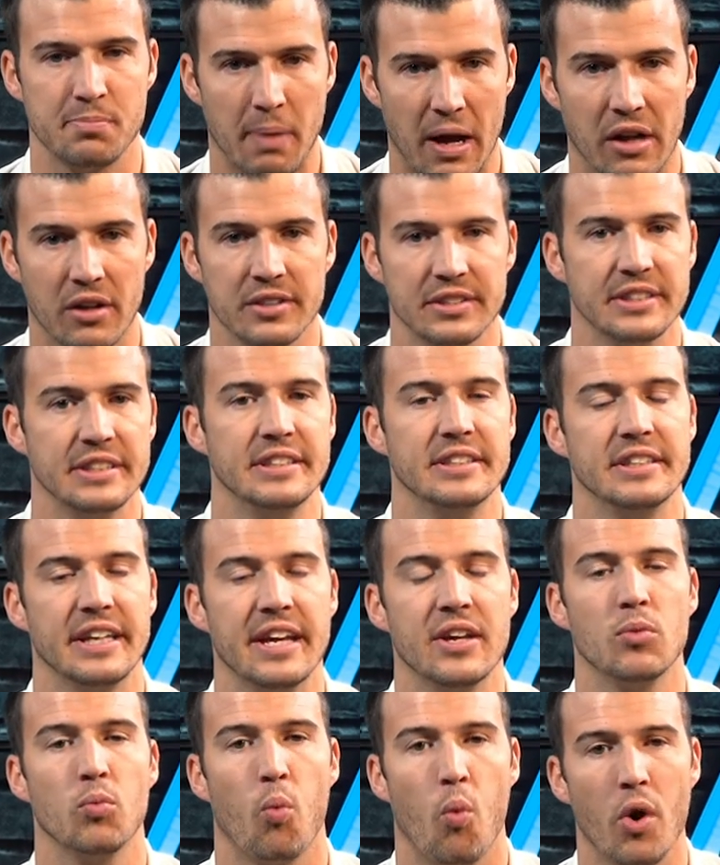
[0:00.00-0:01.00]
policies
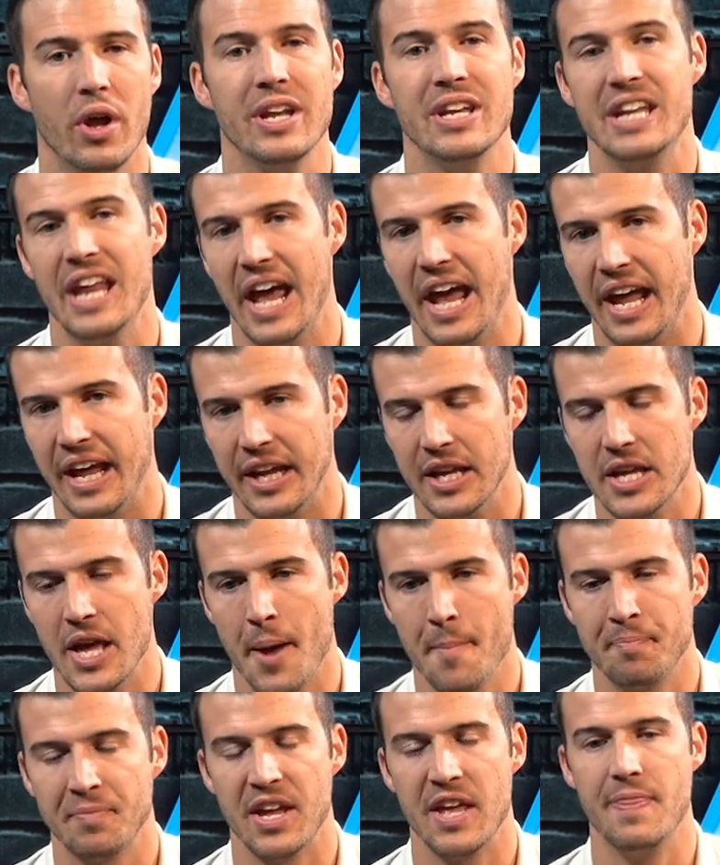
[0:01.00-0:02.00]
in one day
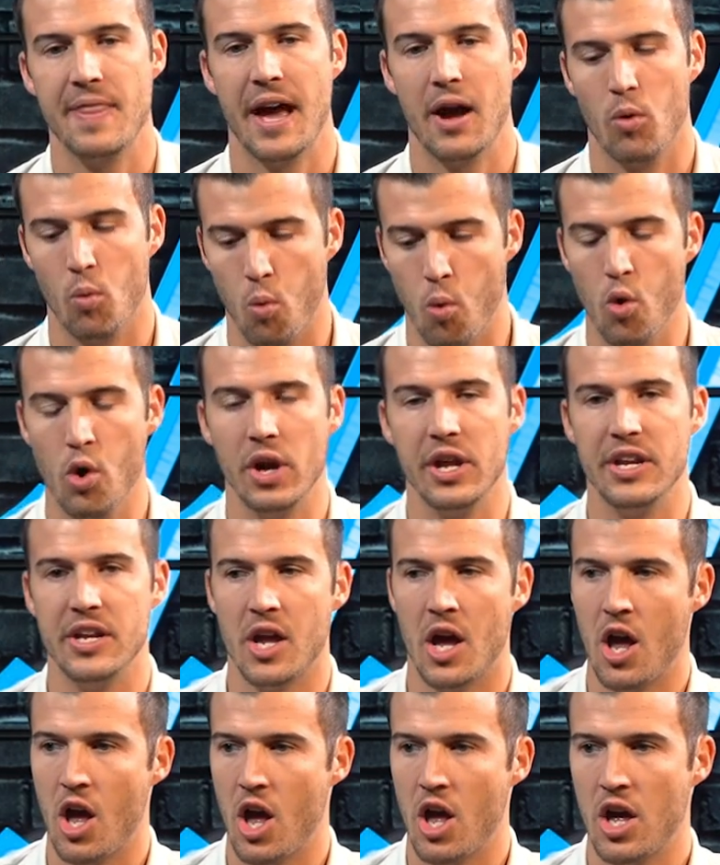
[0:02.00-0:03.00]
in that one